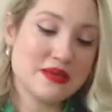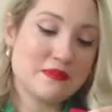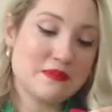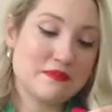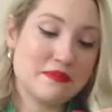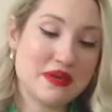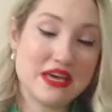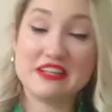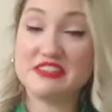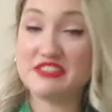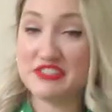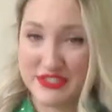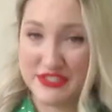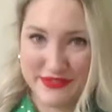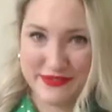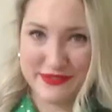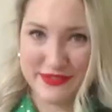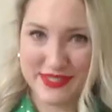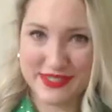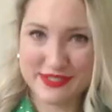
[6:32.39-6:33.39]
made
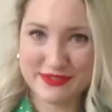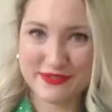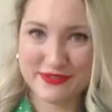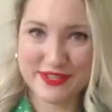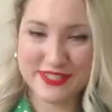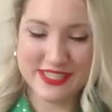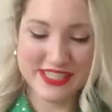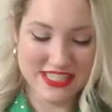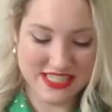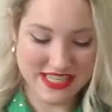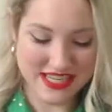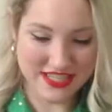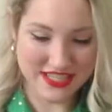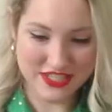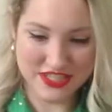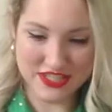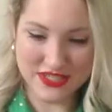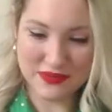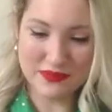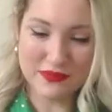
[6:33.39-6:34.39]
difference for the
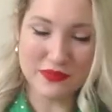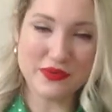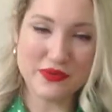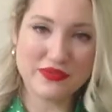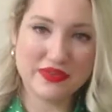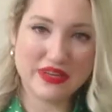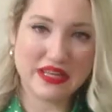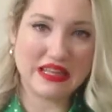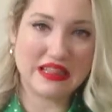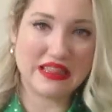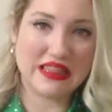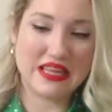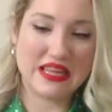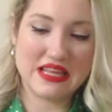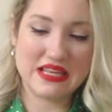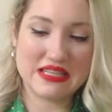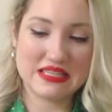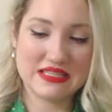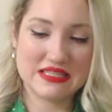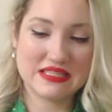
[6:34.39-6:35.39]
tension, moving
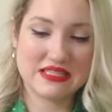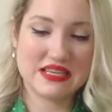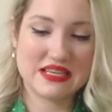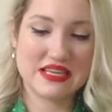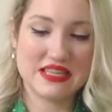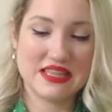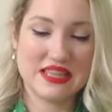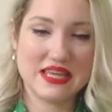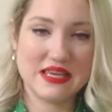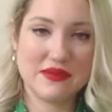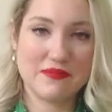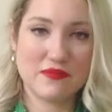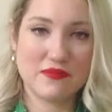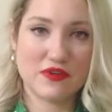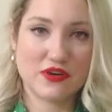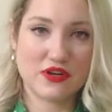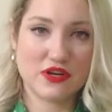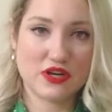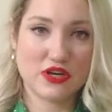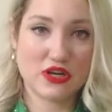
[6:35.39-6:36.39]
this thing
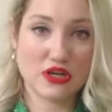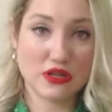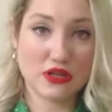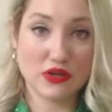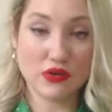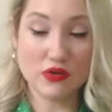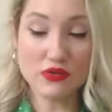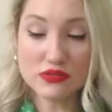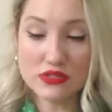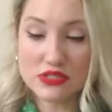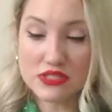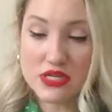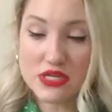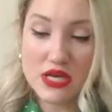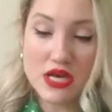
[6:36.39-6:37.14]
more close,